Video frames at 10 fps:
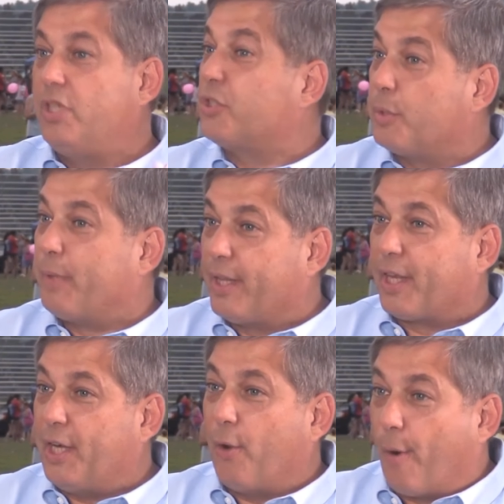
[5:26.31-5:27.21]

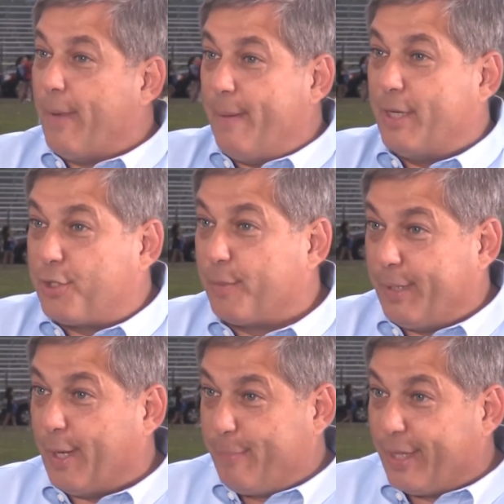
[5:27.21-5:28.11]
disability, or maybe it
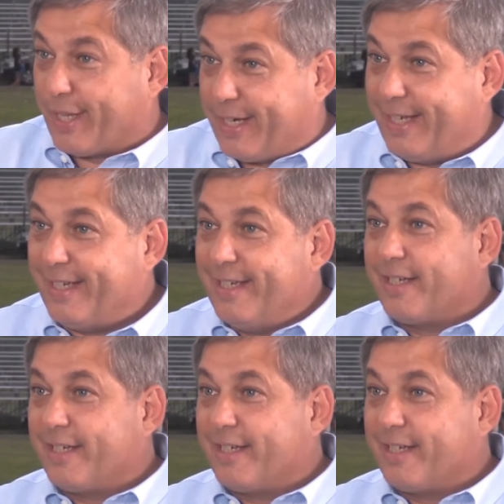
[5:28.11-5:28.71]
should be ability,